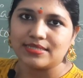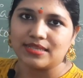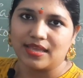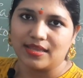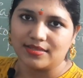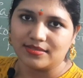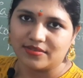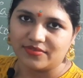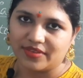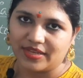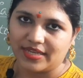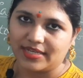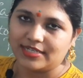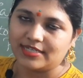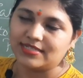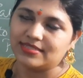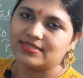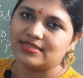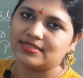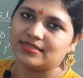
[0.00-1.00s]
sex
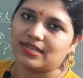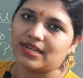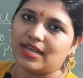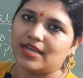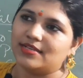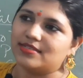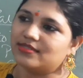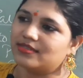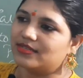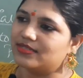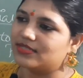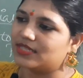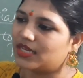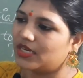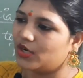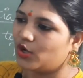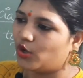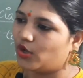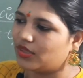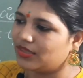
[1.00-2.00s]
awareness classes
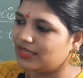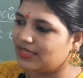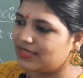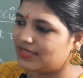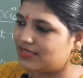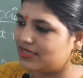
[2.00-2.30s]
and all these